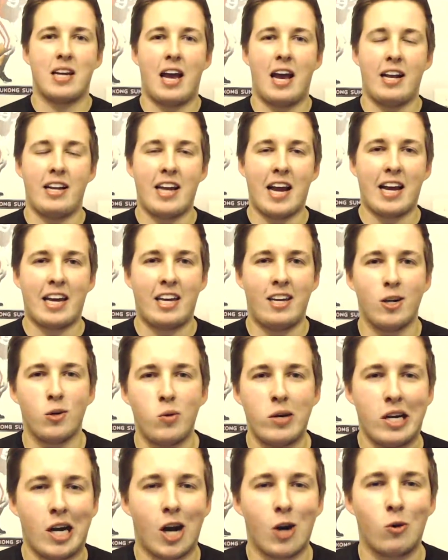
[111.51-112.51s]
And yet here
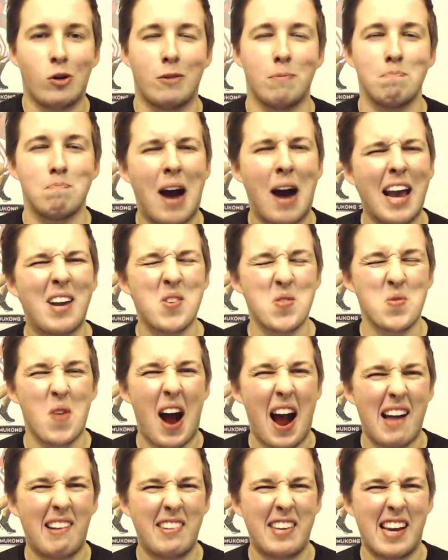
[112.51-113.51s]
we are with Mike
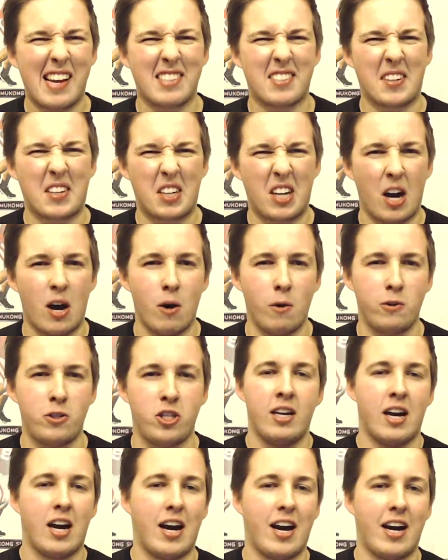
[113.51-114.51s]
Riley as our coach.